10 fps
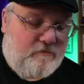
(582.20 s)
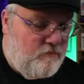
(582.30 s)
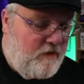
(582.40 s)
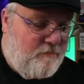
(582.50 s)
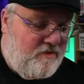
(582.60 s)

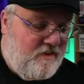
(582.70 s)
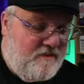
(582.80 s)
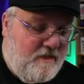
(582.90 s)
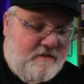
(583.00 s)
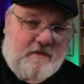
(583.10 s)

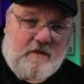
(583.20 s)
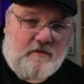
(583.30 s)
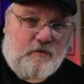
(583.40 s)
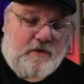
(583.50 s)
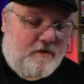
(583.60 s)
representation
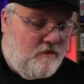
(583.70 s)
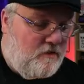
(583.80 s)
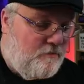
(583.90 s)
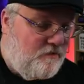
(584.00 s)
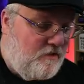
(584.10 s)
of what your
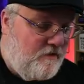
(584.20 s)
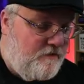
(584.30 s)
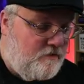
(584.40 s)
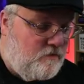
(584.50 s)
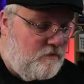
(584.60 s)
ohms are in
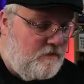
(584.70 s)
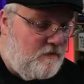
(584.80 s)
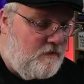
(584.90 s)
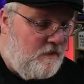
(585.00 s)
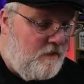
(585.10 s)
your coil.